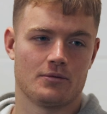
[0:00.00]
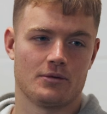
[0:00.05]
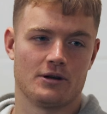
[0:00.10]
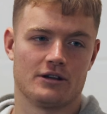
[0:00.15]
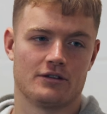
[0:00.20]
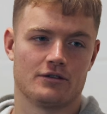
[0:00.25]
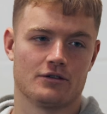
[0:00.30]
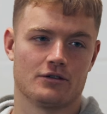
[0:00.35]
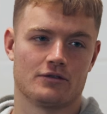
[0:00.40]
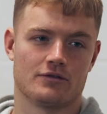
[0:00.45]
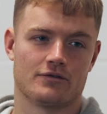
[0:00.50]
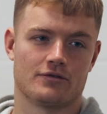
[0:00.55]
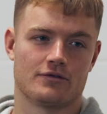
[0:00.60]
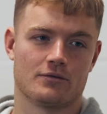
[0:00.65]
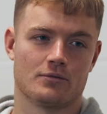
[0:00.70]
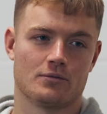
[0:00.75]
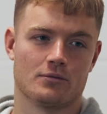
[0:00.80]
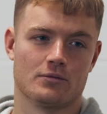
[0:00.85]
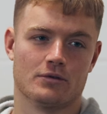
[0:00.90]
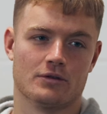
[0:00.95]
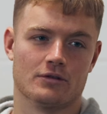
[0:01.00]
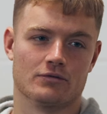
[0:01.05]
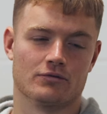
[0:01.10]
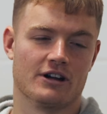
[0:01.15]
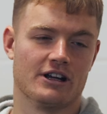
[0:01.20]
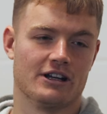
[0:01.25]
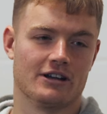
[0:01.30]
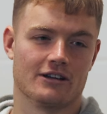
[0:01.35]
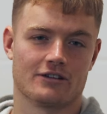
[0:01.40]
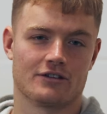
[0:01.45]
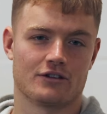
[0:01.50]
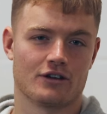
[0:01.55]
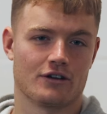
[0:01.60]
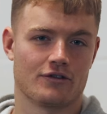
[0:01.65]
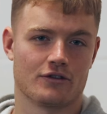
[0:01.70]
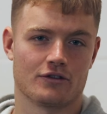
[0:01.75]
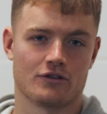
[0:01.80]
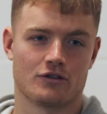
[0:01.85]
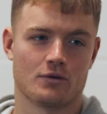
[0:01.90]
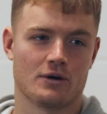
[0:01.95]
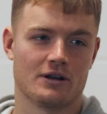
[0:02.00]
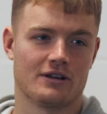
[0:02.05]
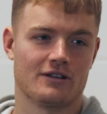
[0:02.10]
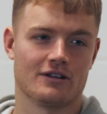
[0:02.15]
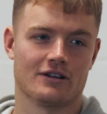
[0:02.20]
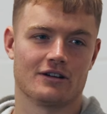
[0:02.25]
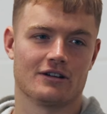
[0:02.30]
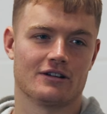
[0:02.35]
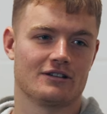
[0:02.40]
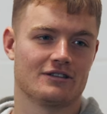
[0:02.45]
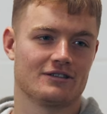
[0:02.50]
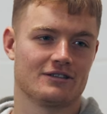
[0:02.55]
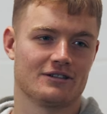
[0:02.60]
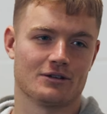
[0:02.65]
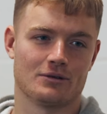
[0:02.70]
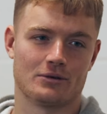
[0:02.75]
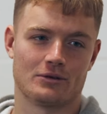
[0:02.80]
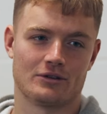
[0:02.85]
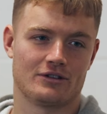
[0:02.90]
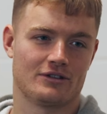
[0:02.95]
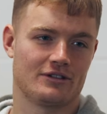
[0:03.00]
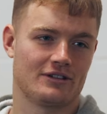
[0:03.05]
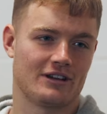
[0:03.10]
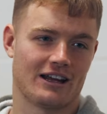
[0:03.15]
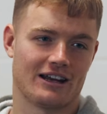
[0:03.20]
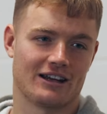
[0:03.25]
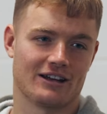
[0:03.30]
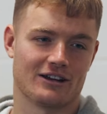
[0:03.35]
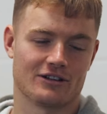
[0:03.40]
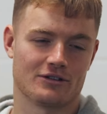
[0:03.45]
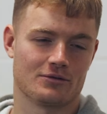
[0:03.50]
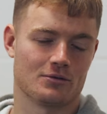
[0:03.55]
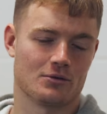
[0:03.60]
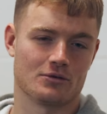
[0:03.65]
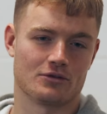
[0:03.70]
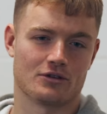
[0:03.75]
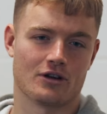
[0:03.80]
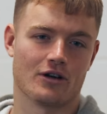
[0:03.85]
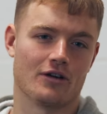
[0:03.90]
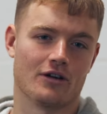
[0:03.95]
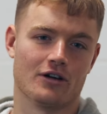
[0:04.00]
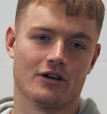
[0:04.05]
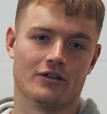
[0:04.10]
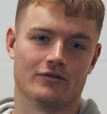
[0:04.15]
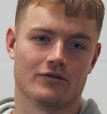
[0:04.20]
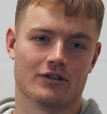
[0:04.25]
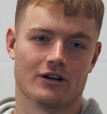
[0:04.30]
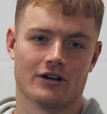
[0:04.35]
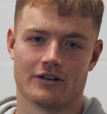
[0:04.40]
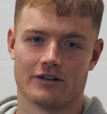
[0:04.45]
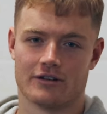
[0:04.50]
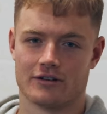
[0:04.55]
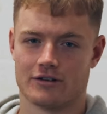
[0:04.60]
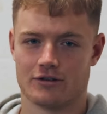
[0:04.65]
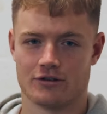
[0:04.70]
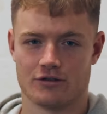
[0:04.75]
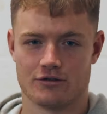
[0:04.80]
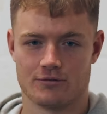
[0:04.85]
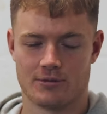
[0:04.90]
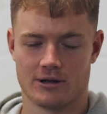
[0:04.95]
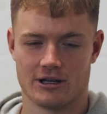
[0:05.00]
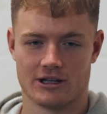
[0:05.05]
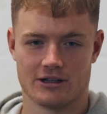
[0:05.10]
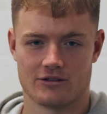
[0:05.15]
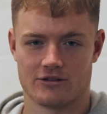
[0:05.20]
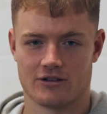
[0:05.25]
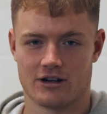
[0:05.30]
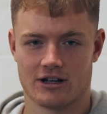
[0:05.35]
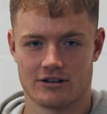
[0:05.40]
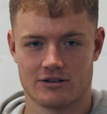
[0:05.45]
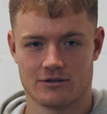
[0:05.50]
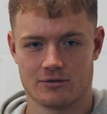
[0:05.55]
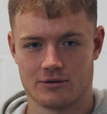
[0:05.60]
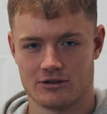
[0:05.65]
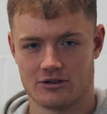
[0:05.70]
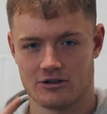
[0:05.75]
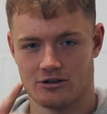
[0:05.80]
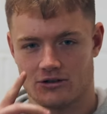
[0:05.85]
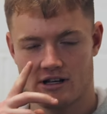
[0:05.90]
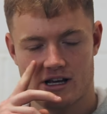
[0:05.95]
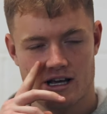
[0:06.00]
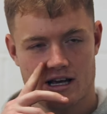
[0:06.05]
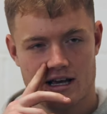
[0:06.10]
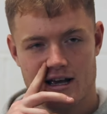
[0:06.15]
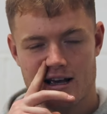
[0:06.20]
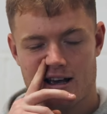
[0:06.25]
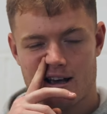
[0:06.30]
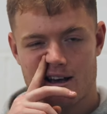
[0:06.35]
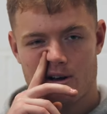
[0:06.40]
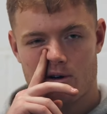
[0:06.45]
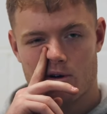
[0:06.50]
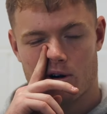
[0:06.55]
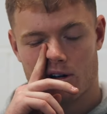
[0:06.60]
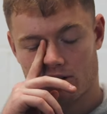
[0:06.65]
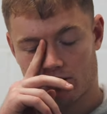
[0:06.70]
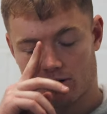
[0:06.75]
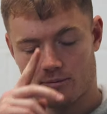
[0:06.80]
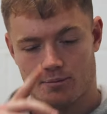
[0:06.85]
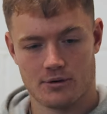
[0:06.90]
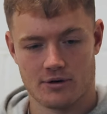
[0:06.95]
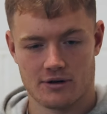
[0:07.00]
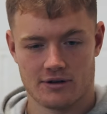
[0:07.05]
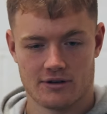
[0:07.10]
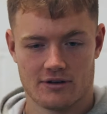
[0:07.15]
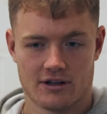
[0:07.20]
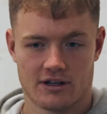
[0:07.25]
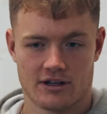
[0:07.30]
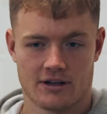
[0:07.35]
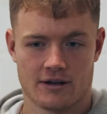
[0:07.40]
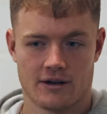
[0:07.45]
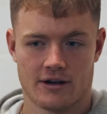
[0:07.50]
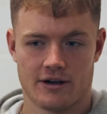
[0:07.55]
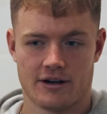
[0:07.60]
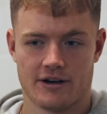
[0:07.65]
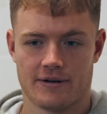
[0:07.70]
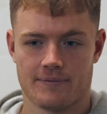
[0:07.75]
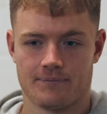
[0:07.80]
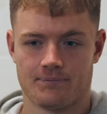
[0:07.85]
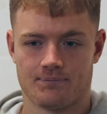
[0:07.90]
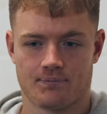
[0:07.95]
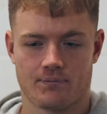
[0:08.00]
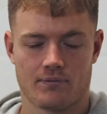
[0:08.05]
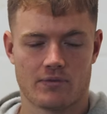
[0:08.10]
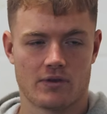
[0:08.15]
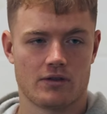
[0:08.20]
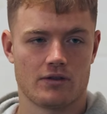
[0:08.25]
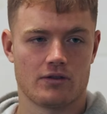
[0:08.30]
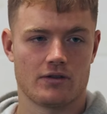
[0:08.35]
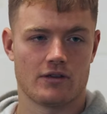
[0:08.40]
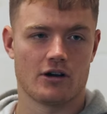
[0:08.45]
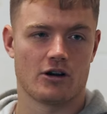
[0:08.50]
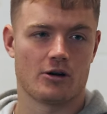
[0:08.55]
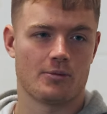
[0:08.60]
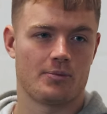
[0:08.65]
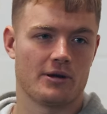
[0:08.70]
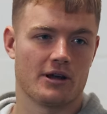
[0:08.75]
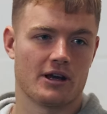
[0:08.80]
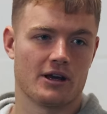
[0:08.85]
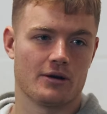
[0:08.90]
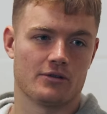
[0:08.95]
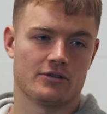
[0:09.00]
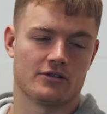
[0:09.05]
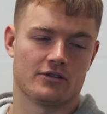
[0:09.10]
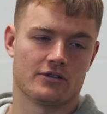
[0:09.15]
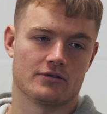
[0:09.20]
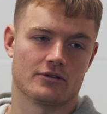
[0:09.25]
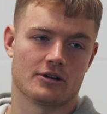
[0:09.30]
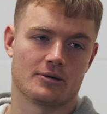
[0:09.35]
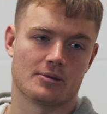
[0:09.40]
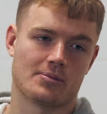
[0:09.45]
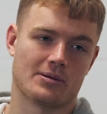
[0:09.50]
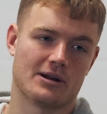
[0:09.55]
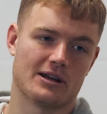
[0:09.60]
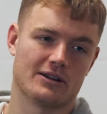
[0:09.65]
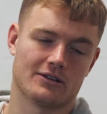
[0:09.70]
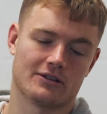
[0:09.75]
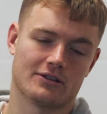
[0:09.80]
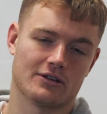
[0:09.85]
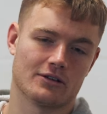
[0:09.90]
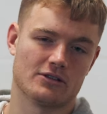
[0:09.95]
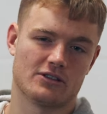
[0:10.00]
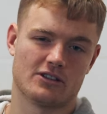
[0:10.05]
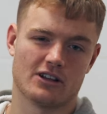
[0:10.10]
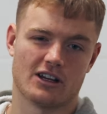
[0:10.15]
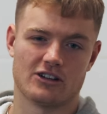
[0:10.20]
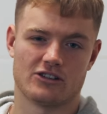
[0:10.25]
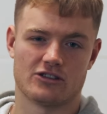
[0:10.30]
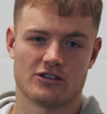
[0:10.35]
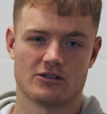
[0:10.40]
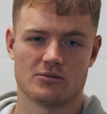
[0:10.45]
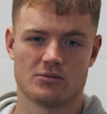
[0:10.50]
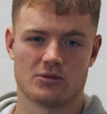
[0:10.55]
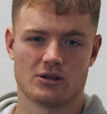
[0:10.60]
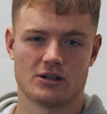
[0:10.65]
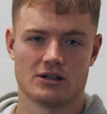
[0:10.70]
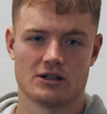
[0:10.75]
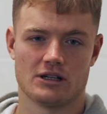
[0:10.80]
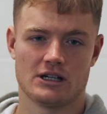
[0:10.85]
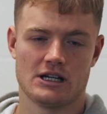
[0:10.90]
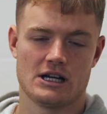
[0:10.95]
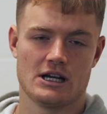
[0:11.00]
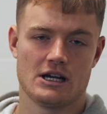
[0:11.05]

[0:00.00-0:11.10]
We sort of were reading stuff on Twitter that was telling us what was going on rather than sort of being addressed, which is quite disappointing. The RPA, which is a Rugby Players Association, were